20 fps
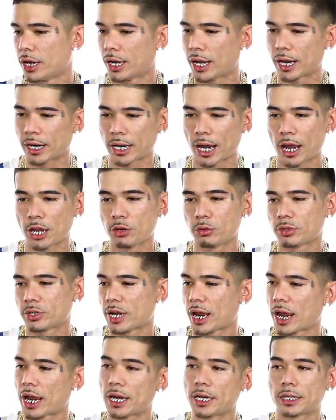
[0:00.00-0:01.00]
like I used
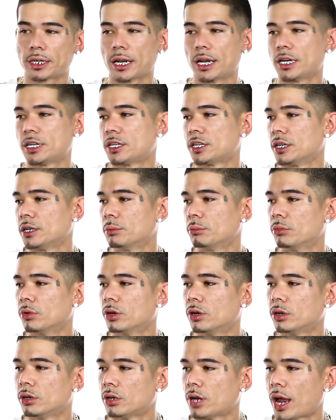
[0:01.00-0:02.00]
to hate that shit,
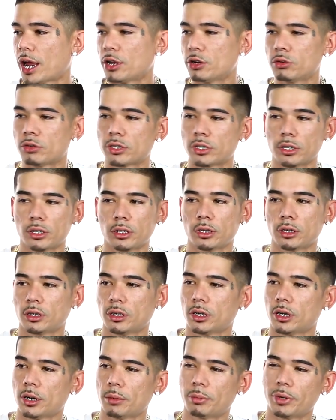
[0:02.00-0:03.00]
bro. I used to,
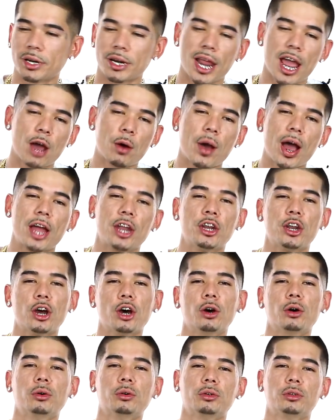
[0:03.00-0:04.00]
but now I
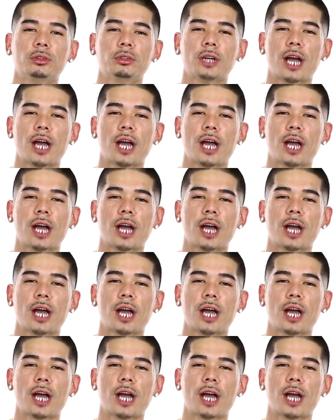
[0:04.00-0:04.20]
know.